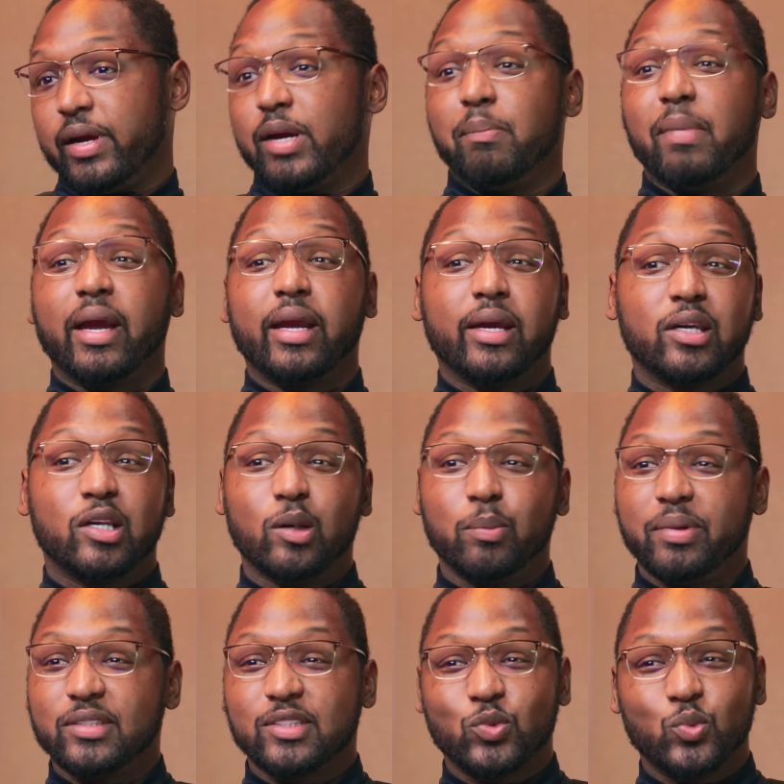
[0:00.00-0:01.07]
It might end up
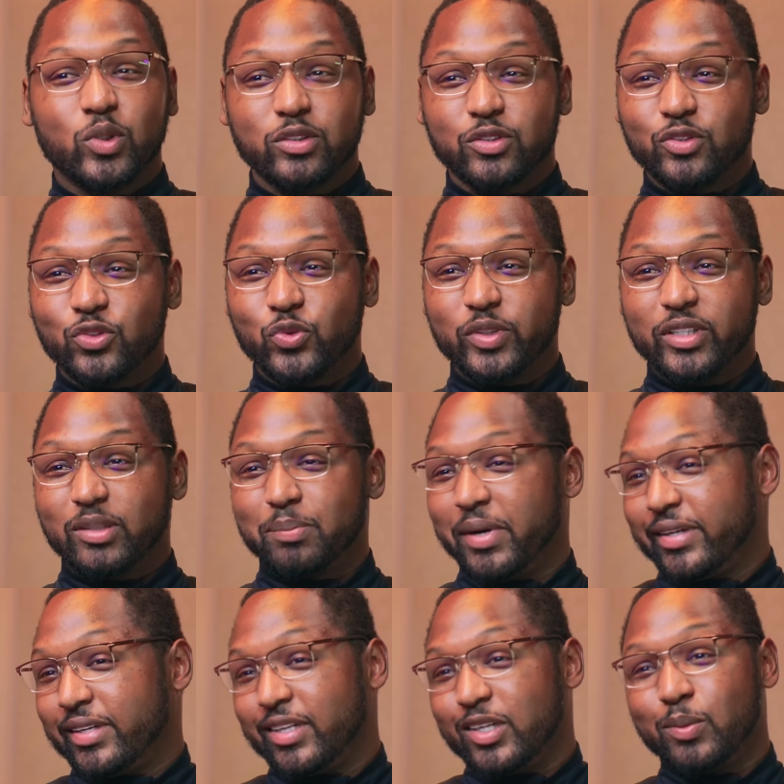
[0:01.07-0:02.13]
as a 1 to 3. It
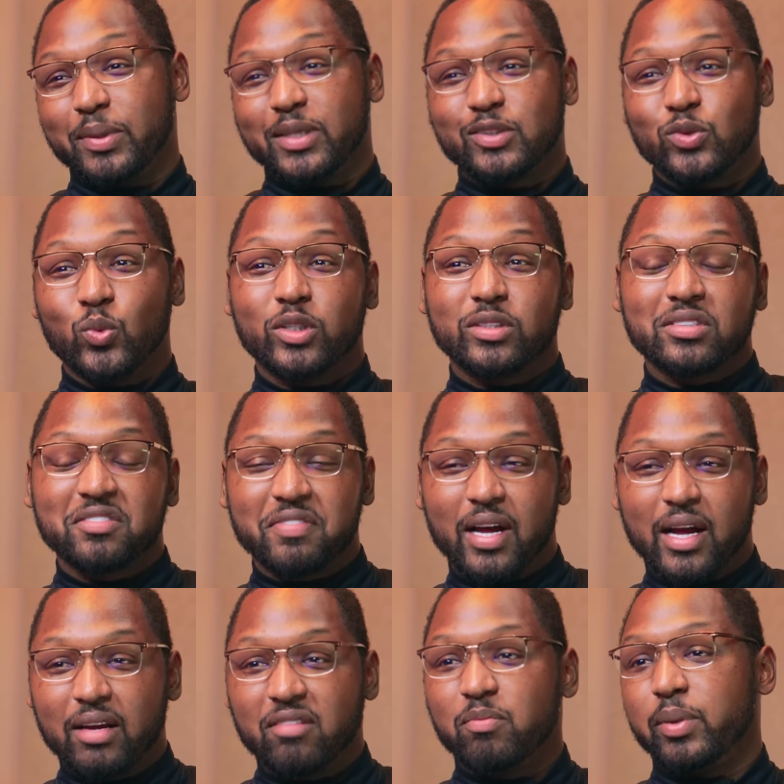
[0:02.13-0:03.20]
might end up as a 1 to
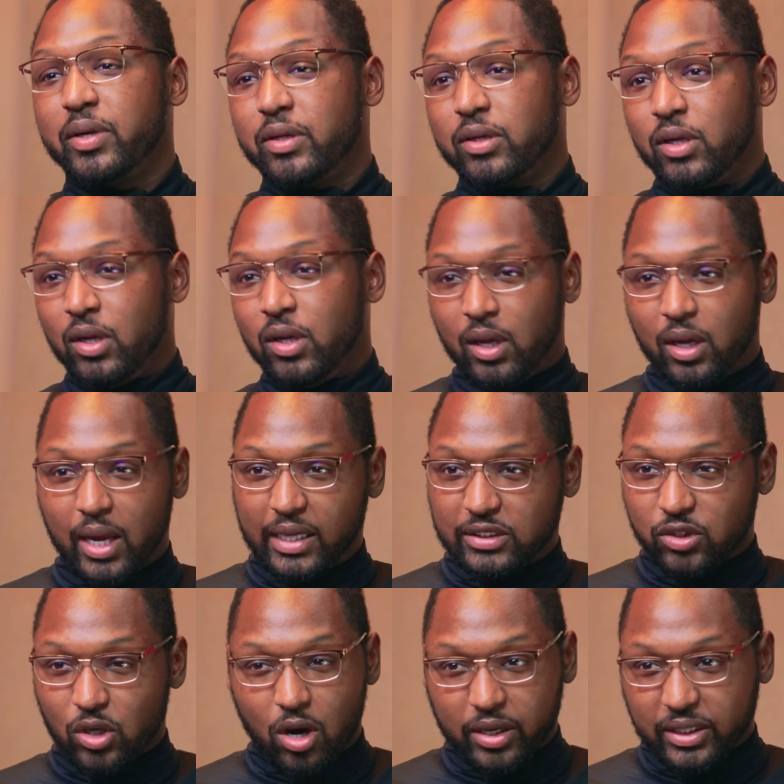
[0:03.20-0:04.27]
5. But as
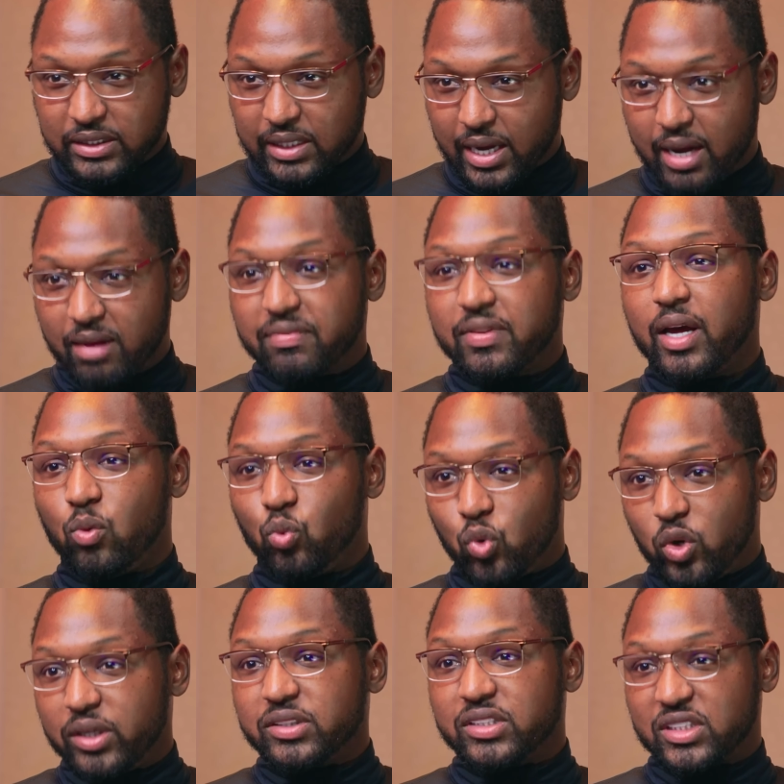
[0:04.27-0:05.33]
long as I have that
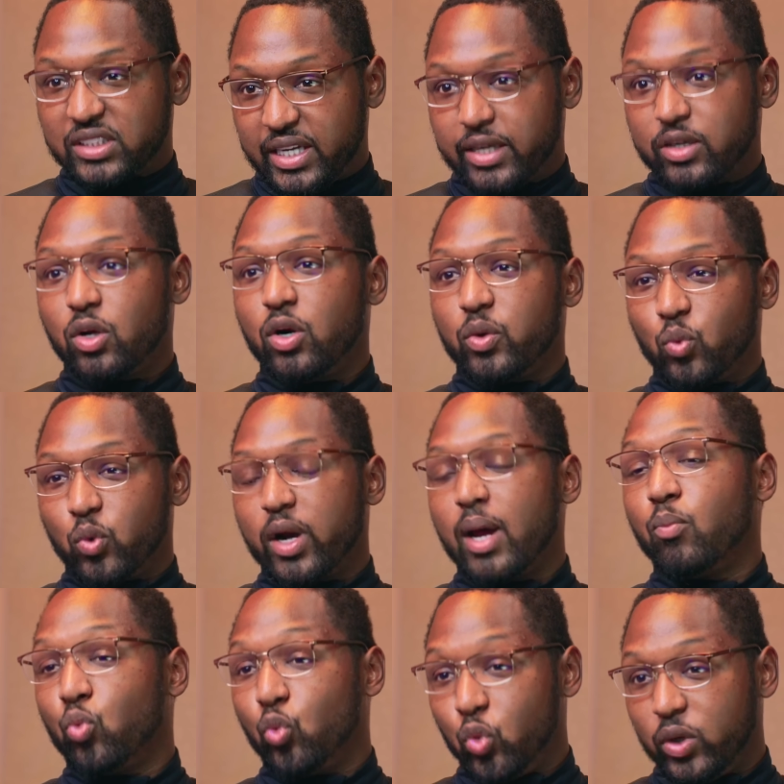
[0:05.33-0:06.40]
one set on what
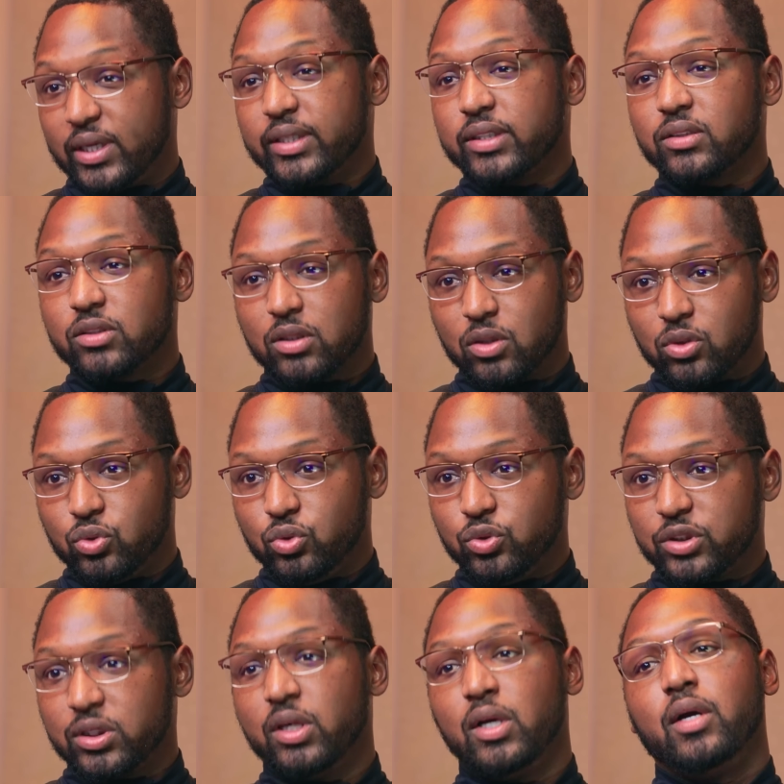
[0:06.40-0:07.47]
I'm willing to
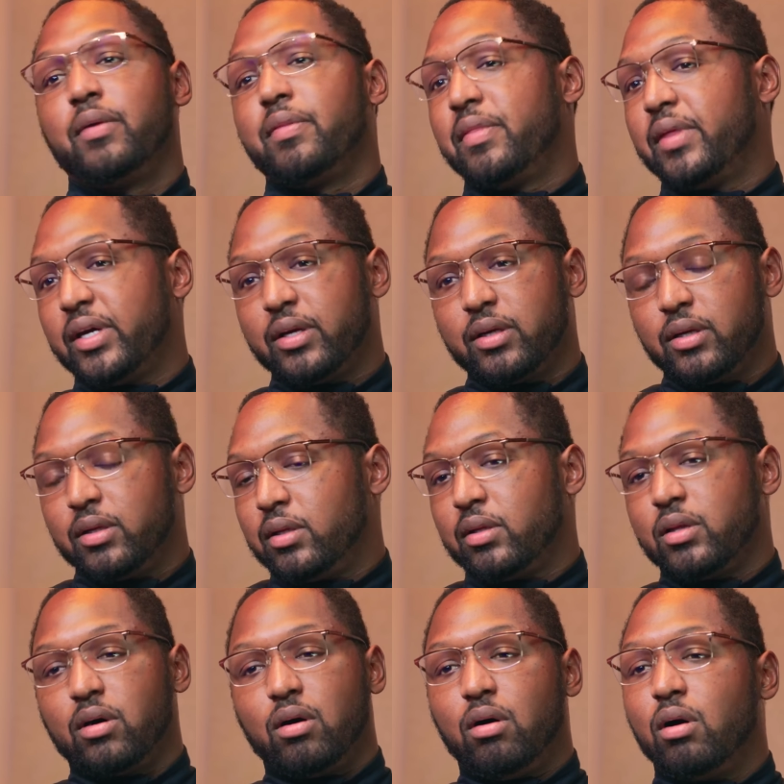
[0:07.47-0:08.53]
lose, then
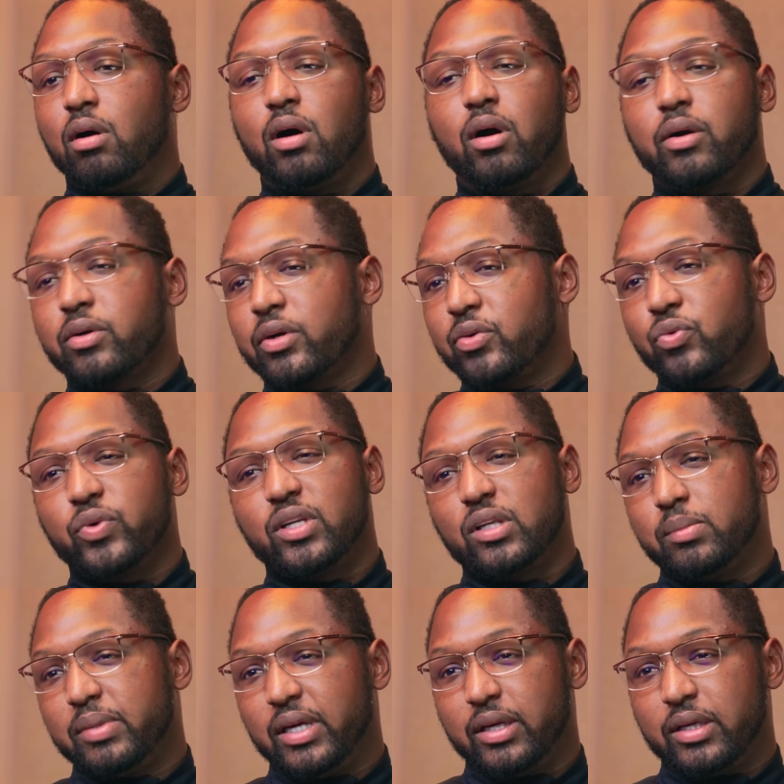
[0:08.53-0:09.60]
the RR could really
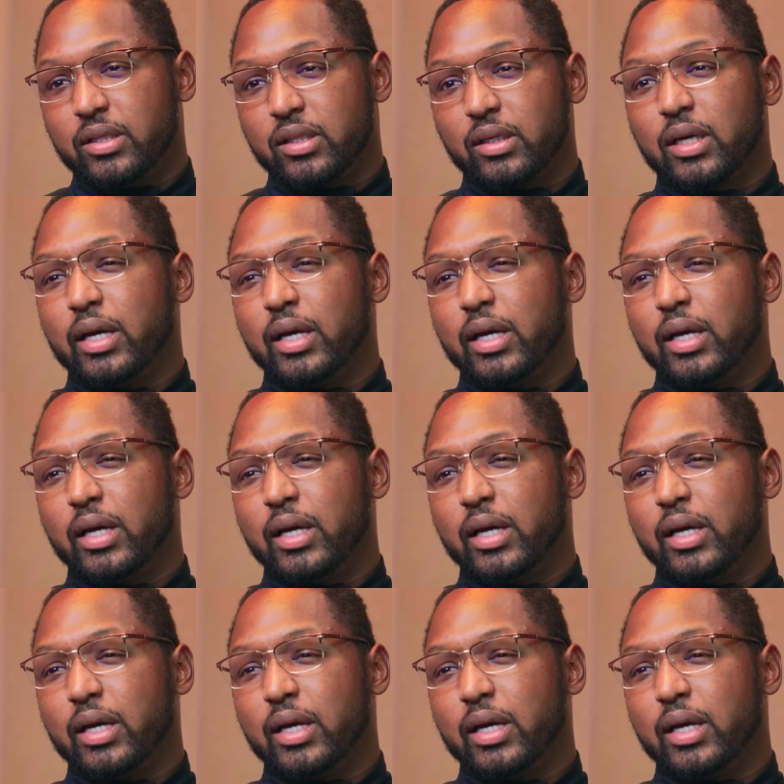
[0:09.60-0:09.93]
be anything.